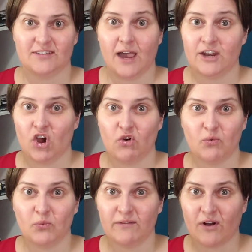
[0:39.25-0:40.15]
I know,
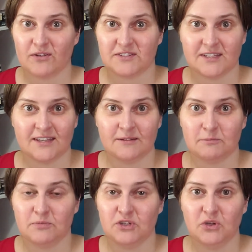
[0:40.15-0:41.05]
we've all seen the
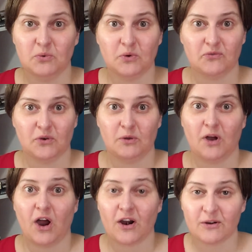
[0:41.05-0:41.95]

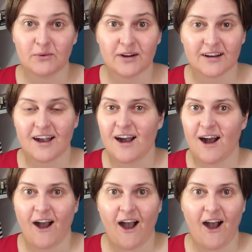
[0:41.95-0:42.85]
beautiful artwork
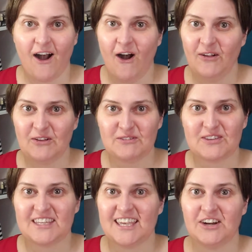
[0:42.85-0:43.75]
all over
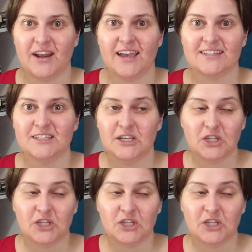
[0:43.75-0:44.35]
the internet.